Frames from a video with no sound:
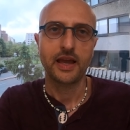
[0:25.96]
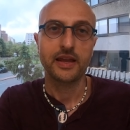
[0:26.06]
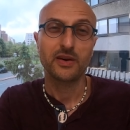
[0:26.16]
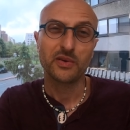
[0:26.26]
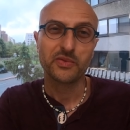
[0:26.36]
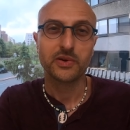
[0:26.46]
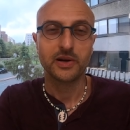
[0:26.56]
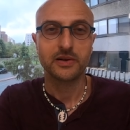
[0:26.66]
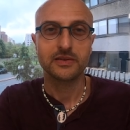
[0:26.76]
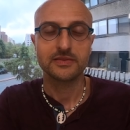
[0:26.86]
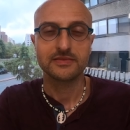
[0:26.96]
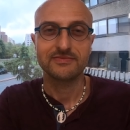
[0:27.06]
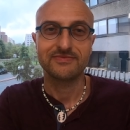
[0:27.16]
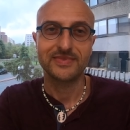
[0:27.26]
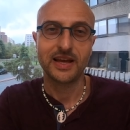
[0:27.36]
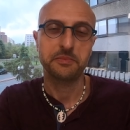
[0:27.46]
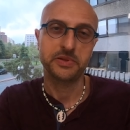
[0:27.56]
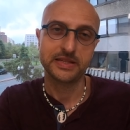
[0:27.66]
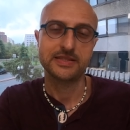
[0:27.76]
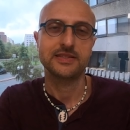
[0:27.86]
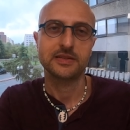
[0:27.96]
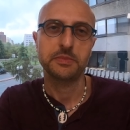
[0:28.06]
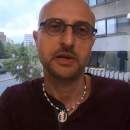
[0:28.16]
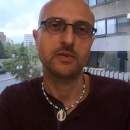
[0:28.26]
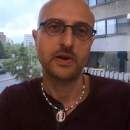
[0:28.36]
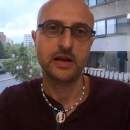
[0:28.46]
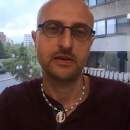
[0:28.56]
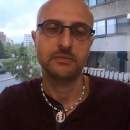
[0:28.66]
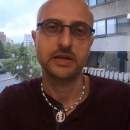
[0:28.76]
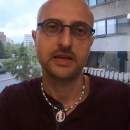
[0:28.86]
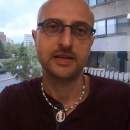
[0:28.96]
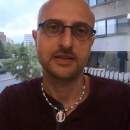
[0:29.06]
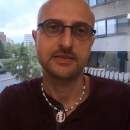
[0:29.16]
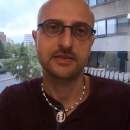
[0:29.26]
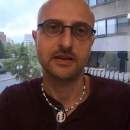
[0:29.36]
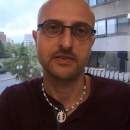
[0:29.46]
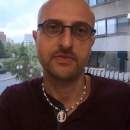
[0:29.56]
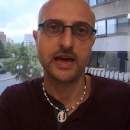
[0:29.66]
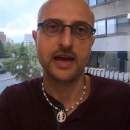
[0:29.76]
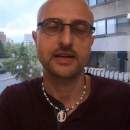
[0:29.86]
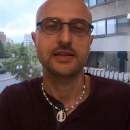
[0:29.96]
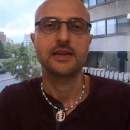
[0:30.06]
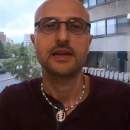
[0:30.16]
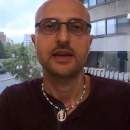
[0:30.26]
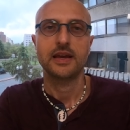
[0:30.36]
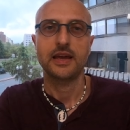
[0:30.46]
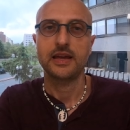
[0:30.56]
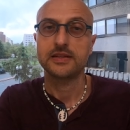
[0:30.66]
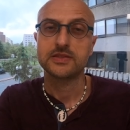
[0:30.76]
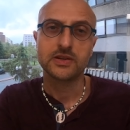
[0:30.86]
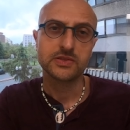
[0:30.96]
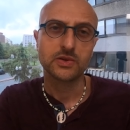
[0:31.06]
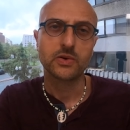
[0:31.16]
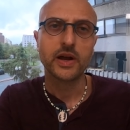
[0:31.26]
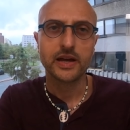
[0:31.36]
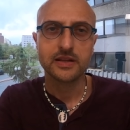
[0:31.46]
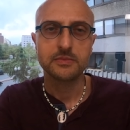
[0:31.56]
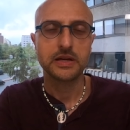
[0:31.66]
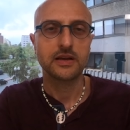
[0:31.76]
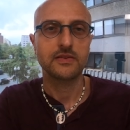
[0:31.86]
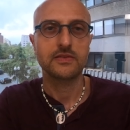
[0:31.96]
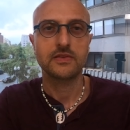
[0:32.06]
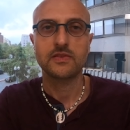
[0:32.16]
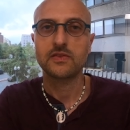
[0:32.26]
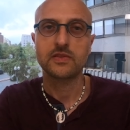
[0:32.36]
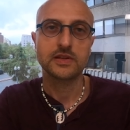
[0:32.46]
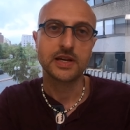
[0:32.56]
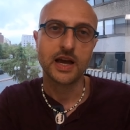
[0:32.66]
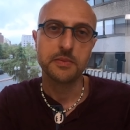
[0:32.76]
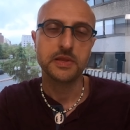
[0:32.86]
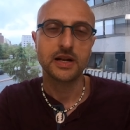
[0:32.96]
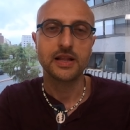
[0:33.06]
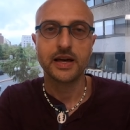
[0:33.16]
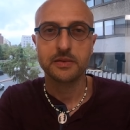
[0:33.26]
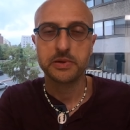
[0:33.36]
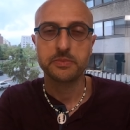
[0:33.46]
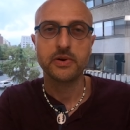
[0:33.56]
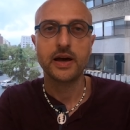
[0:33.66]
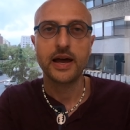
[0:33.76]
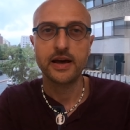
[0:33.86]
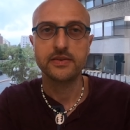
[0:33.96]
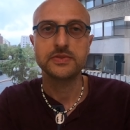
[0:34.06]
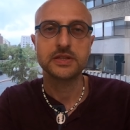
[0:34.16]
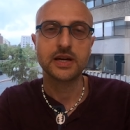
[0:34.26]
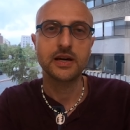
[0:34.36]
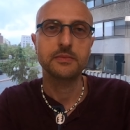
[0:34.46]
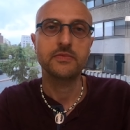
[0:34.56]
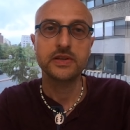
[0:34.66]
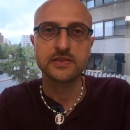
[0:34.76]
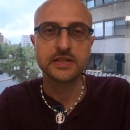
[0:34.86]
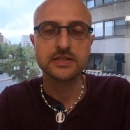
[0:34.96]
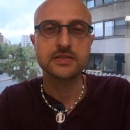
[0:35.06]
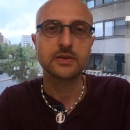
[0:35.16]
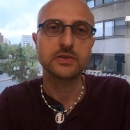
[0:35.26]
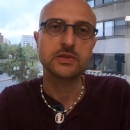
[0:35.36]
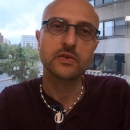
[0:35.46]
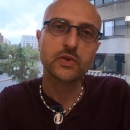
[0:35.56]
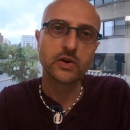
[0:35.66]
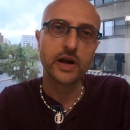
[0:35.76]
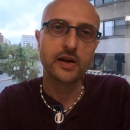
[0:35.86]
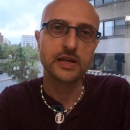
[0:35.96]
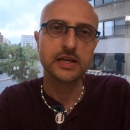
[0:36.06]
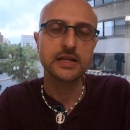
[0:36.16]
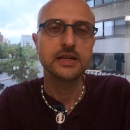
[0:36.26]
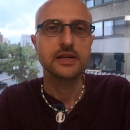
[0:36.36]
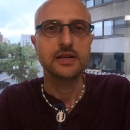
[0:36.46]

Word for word: and overall not pleasant to be around because of that. And it's also crowded because this is the time that a lot of people have to come visit, so it's overcrowded.